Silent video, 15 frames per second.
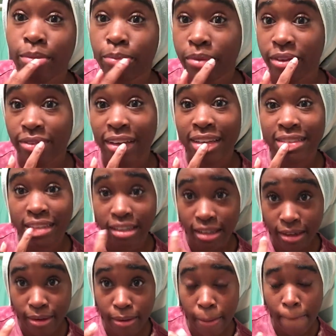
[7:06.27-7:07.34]
but
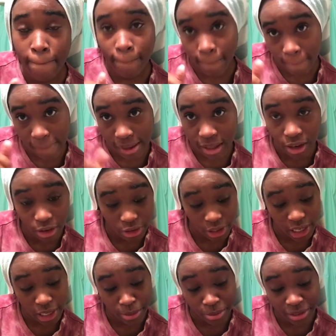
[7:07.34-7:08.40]
Vaseline on your
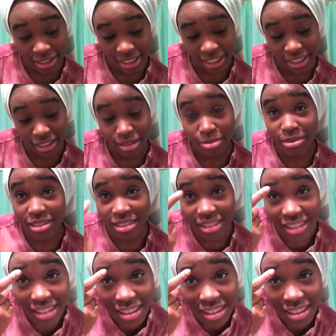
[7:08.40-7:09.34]
eyebrows and lips